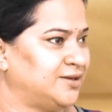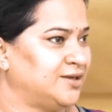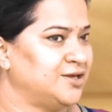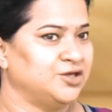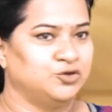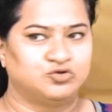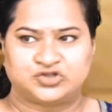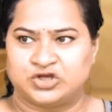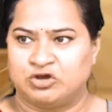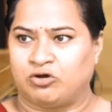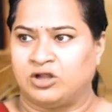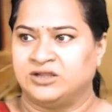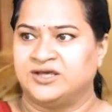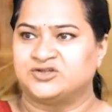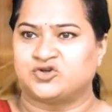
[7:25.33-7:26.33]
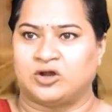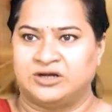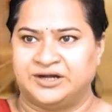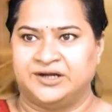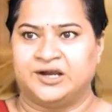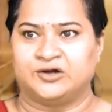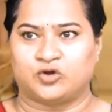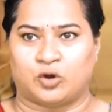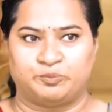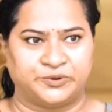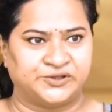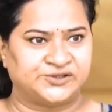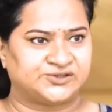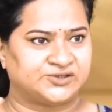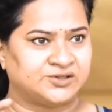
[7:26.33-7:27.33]
You see all these All India
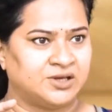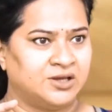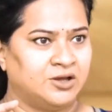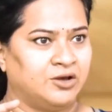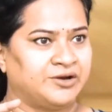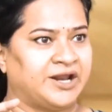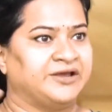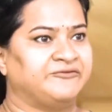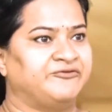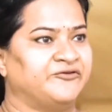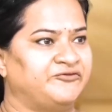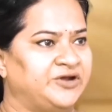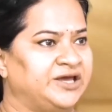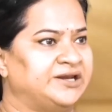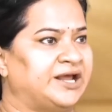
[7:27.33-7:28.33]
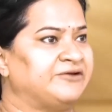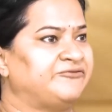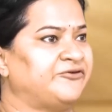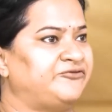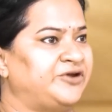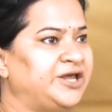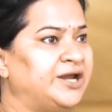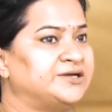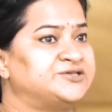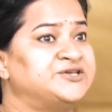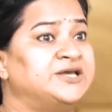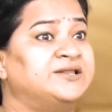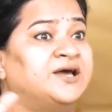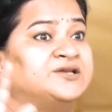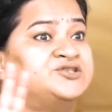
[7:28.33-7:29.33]
toppers, rank 50, rank 58, see
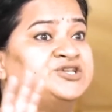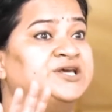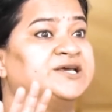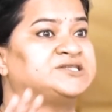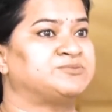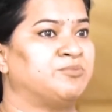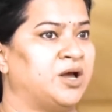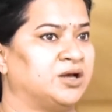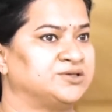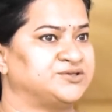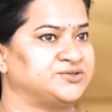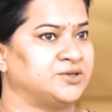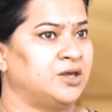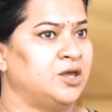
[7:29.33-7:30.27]
their GS marks.